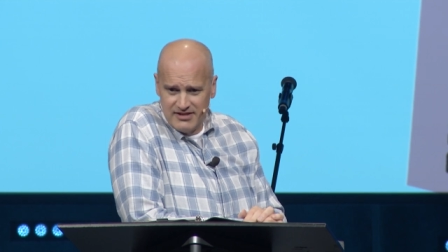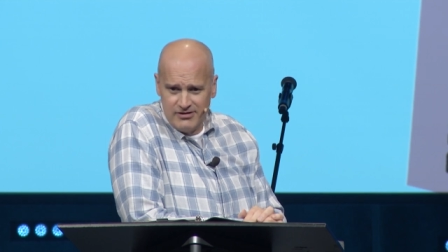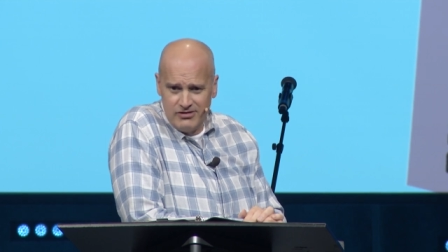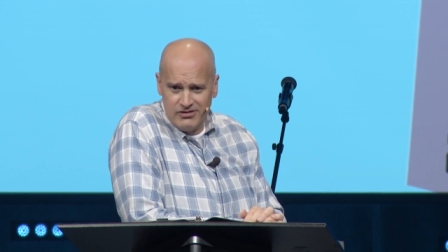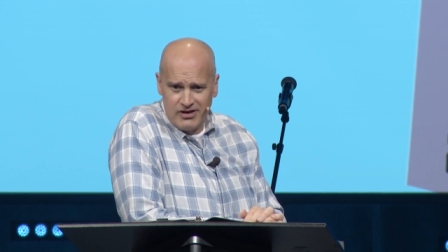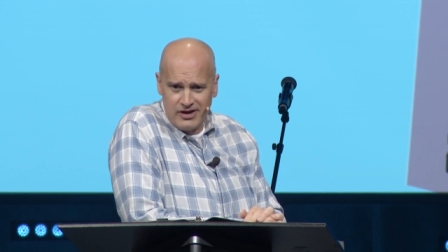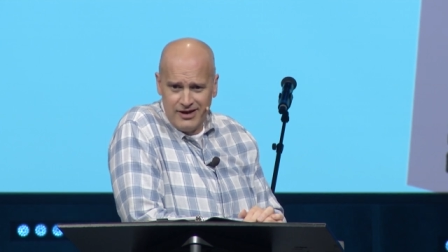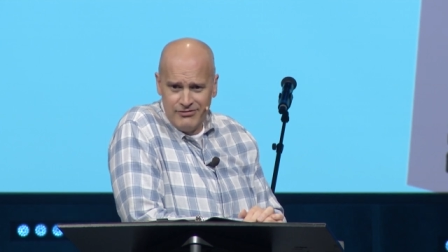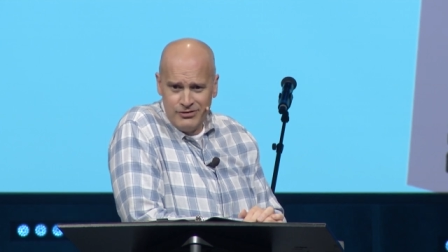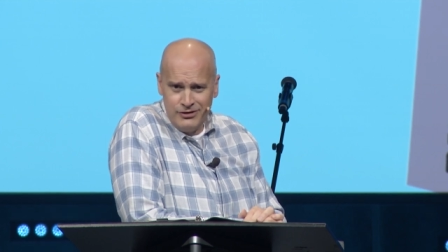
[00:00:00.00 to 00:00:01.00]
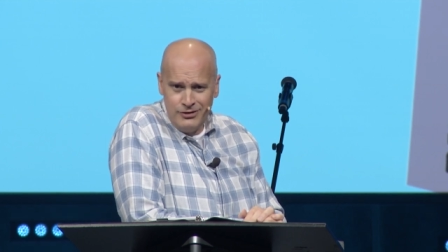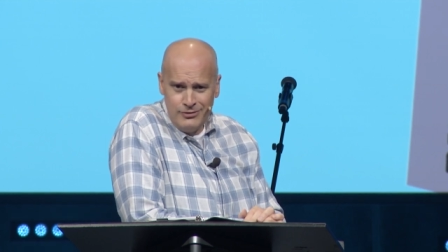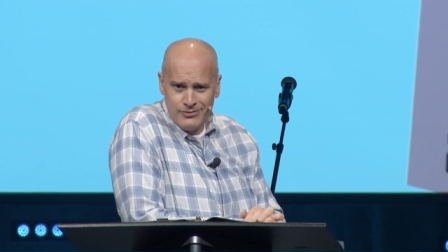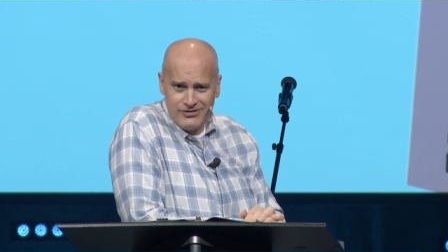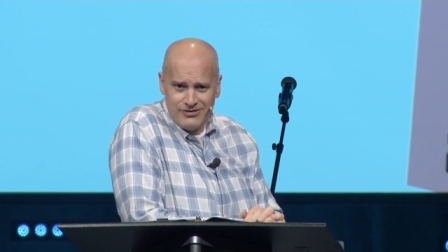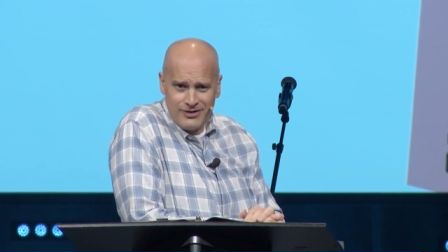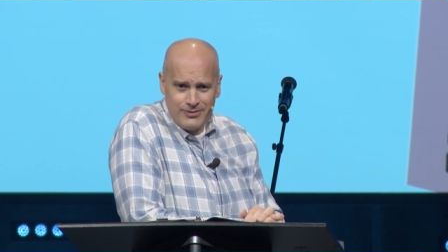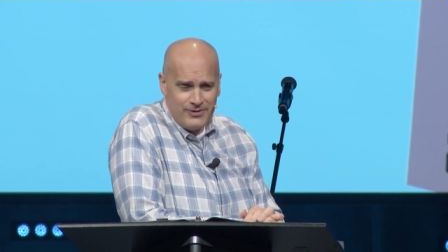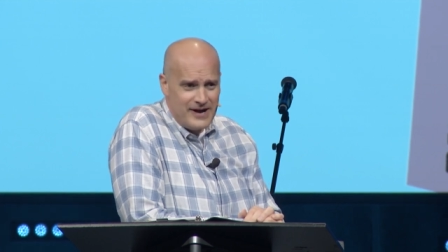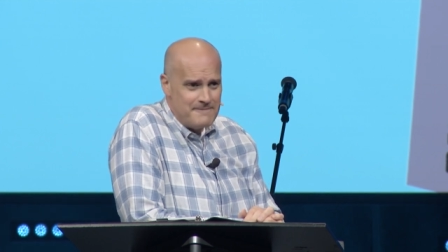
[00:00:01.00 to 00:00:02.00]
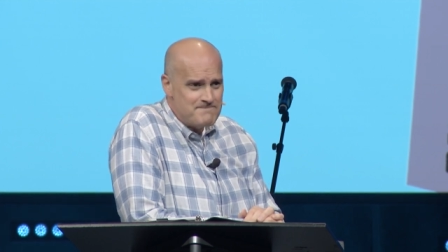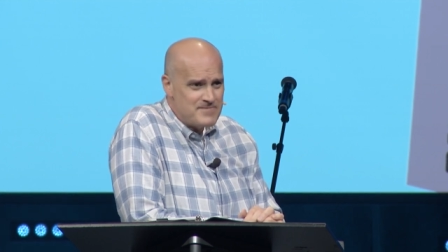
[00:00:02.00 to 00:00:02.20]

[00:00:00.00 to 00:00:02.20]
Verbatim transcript: This is our gift to you. So uh,